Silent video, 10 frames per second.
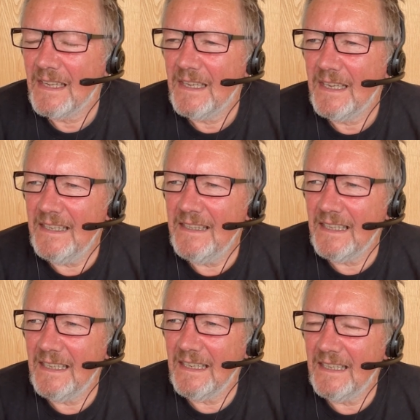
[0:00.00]

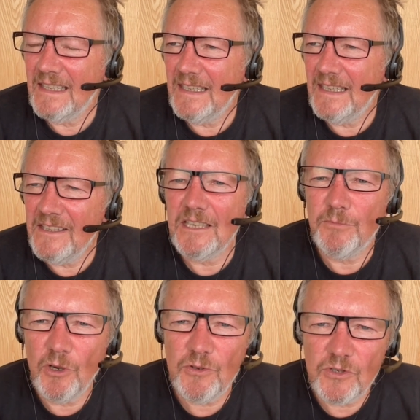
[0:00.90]
the
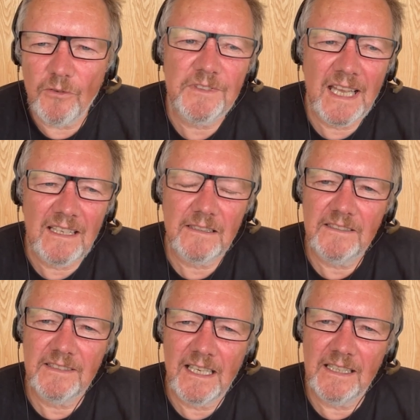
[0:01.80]
approach of that
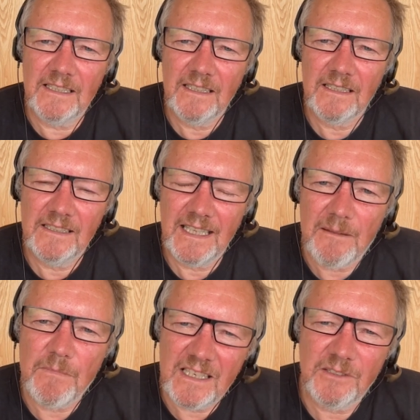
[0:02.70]
design, and
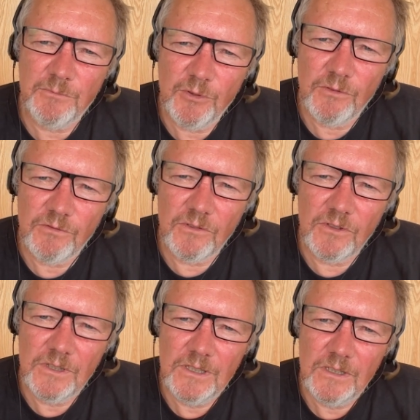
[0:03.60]
that makes it beautiful.
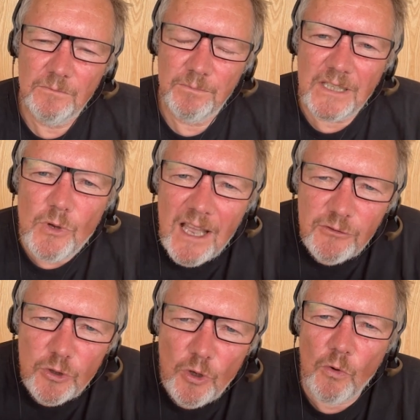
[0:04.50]
But you have to know.